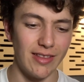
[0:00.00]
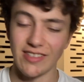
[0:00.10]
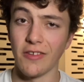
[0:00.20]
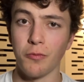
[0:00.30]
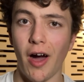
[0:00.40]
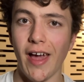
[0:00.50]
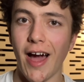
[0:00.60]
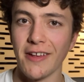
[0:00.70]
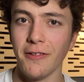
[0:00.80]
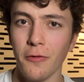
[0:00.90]
This is why
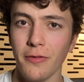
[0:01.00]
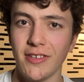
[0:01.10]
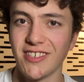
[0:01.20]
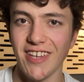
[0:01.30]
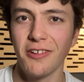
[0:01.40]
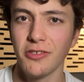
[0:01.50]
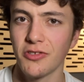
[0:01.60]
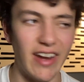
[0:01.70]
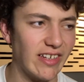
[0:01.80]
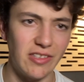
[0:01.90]
I know the
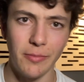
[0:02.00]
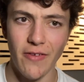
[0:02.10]
soundtracks to